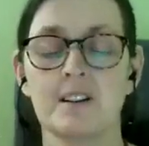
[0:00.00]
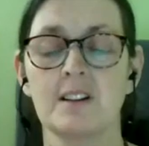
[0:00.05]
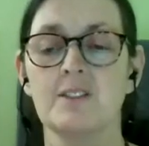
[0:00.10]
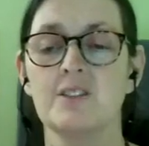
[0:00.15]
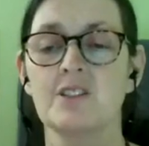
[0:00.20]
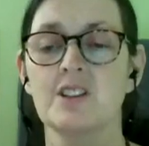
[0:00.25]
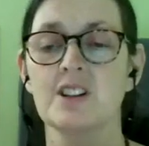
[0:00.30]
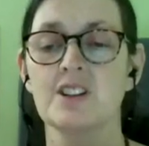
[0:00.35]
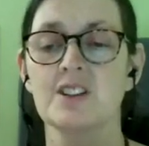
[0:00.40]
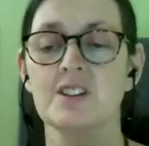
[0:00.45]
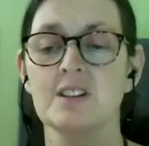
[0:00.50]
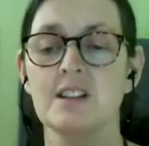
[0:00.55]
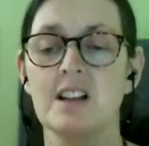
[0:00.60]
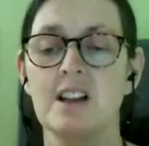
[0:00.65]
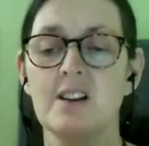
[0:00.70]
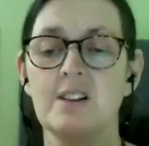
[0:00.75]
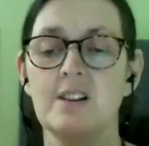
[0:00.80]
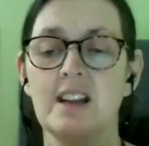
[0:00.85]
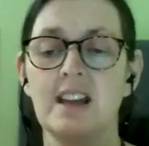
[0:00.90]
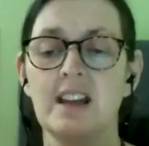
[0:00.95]
And just
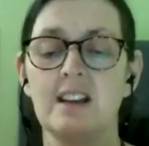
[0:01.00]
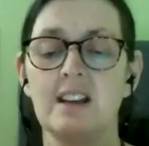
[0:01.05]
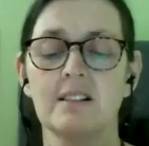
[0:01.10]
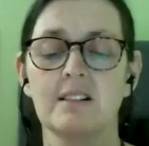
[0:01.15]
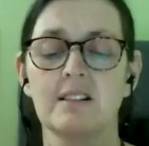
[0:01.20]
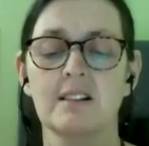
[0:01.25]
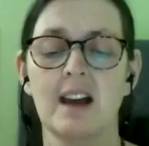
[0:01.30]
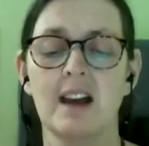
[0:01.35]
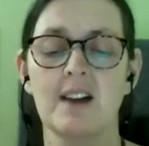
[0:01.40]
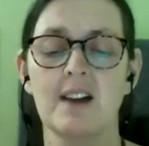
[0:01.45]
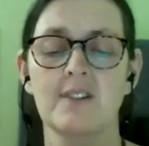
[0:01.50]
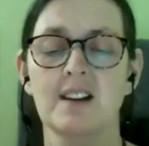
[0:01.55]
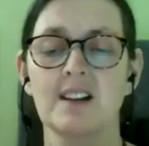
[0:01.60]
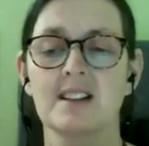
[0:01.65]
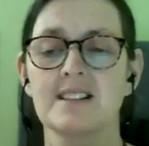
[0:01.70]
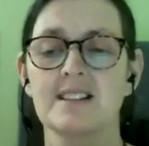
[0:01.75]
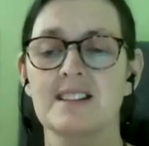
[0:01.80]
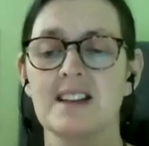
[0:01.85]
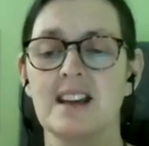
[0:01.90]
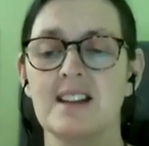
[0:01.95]
slowly having
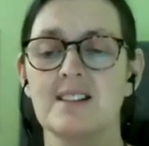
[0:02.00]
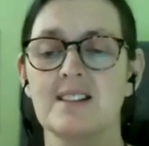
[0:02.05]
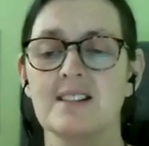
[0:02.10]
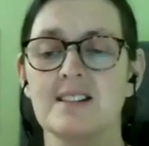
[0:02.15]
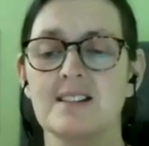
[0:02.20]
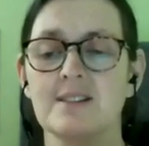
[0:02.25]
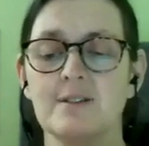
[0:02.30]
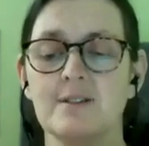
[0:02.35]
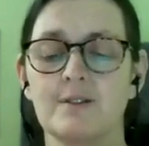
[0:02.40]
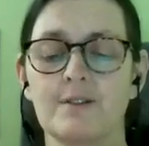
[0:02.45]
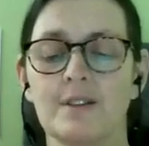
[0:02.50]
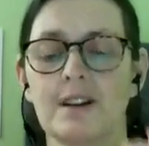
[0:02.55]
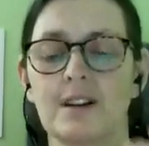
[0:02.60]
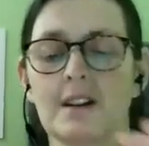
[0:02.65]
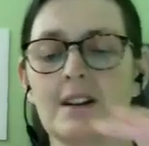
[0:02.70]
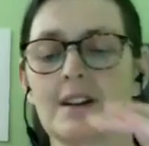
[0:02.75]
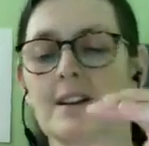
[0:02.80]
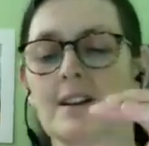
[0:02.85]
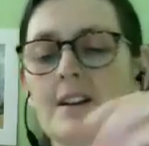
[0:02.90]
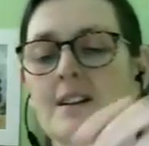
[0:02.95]
a sense of
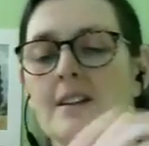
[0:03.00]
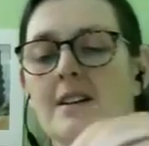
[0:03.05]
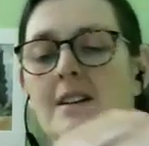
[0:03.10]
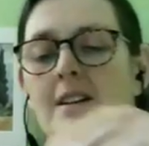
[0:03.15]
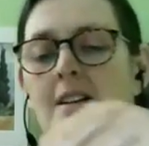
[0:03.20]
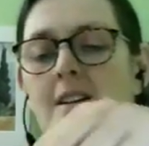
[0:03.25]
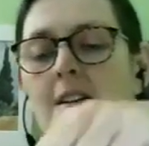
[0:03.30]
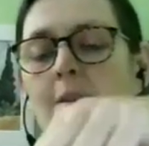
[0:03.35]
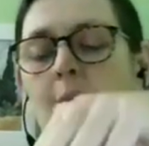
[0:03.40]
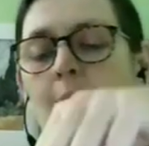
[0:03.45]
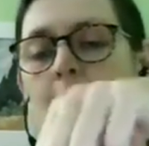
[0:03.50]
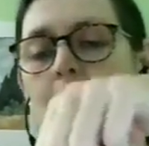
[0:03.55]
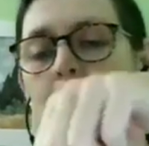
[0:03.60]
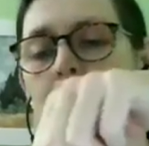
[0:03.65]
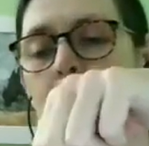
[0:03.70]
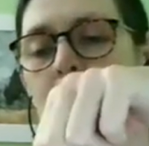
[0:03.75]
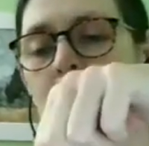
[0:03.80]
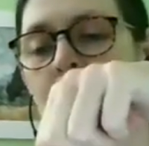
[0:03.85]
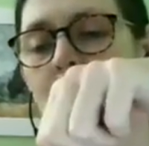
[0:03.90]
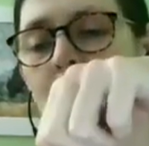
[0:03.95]

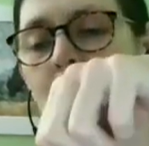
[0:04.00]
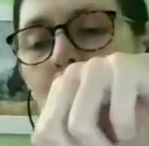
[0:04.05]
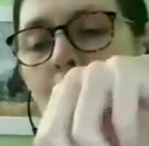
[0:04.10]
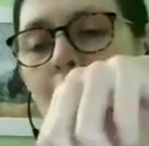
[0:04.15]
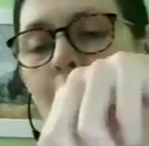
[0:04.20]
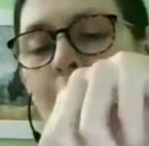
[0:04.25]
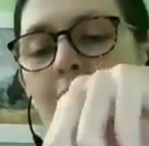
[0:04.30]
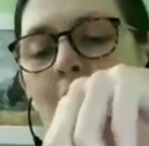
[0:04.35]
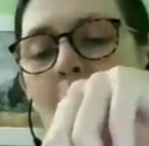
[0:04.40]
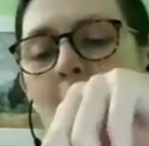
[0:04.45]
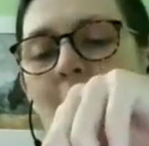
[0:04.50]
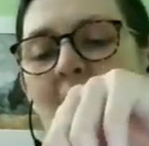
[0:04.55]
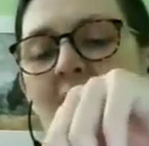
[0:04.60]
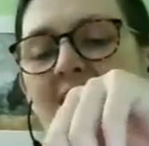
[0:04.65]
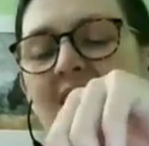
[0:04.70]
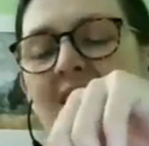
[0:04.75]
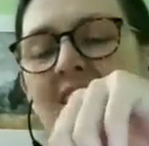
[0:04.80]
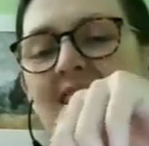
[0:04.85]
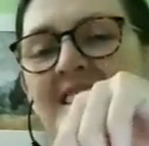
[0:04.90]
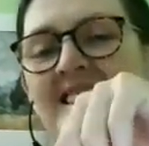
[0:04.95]
putting your thumb
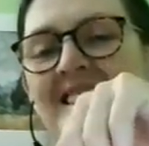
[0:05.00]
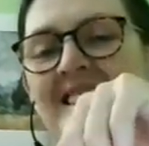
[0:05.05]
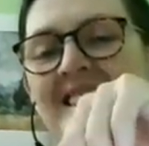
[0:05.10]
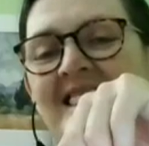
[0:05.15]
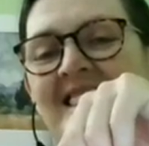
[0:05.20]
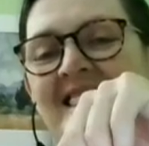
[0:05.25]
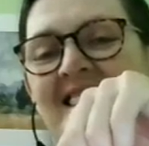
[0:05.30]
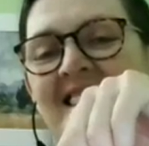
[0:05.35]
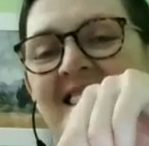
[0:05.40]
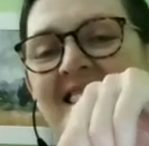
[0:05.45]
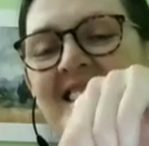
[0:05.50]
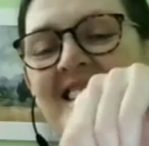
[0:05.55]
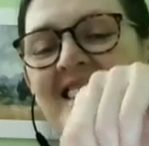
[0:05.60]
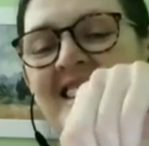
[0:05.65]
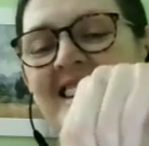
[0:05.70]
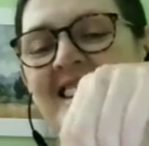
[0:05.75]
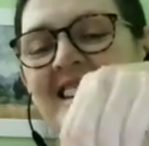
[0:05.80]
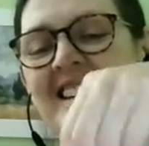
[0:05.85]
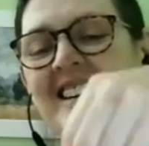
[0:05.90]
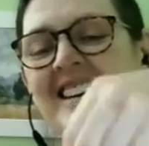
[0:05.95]
in and
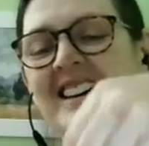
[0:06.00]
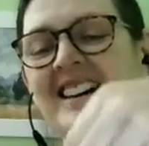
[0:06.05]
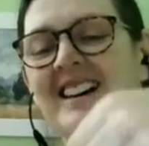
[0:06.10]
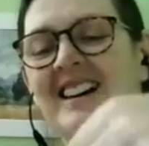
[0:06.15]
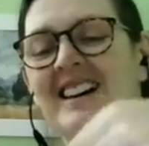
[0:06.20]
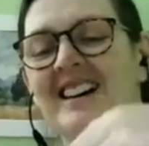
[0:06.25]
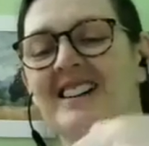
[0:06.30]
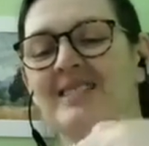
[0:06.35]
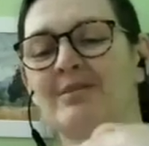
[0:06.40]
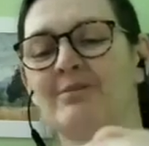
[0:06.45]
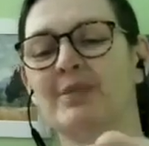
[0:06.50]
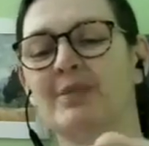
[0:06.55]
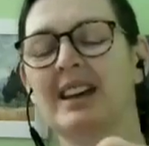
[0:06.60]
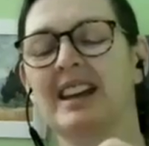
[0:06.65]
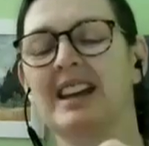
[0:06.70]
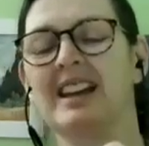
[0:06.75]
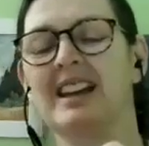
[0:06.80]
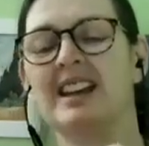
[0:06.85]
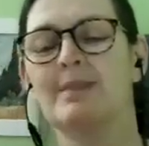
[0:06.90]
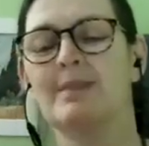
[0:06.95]

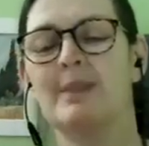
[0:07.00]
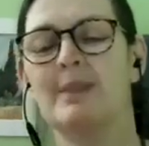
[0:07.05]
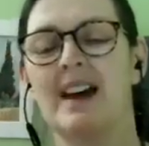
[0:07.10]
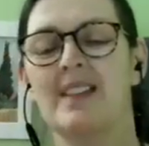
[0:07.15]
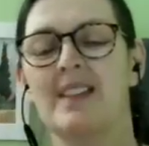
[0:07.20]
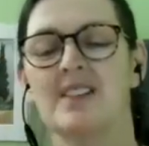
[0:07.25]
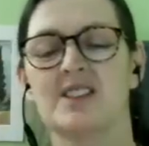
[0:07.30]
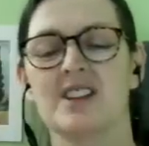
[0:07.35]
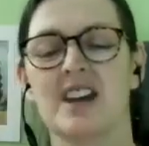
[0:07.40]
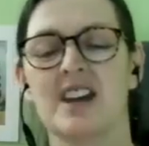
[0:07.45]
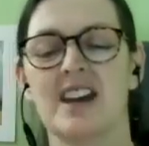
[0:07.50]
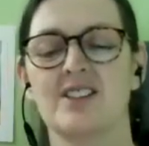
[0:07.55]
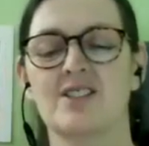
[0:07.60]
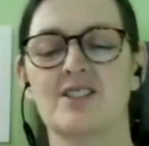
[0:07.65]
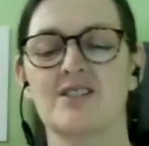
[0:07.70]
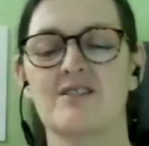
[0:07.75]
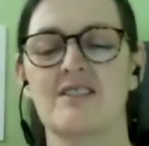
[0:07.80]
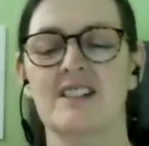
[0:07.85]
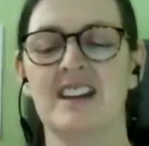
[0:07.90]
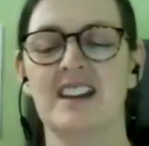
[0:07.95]
peeling back the
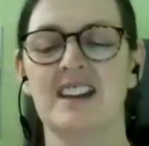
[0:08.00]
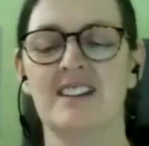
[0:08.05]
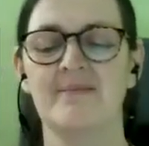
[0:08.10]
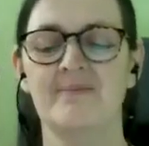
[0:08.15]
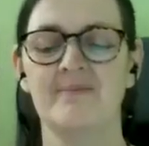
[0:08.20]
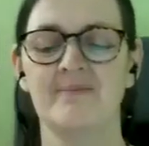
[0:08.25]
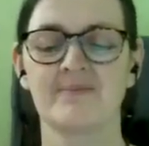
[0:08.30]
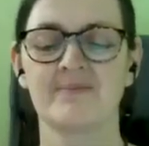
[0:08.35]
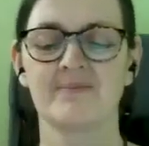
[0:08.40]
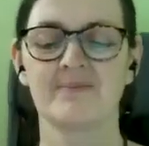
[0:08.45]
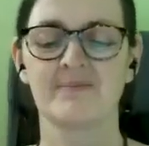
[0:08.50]
tangerine.